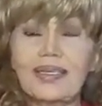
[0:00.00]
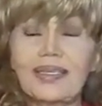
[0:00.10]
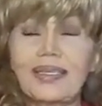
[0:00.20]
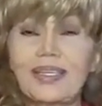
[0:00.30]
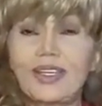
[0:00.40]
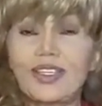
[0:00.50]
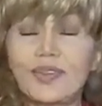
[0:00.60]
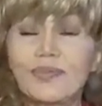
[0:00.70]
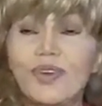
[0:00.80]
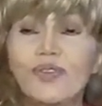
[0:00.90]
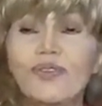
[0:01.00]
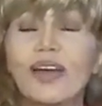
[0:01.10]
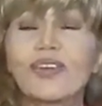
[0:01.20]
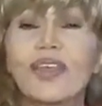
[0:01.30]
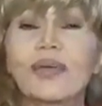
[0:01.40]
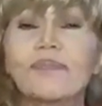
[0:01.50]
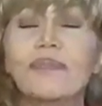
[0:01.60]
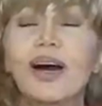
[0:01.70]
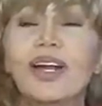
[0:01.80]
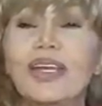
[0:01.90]
they're going to move out of their
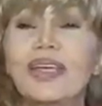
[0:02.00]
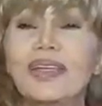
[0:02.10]
body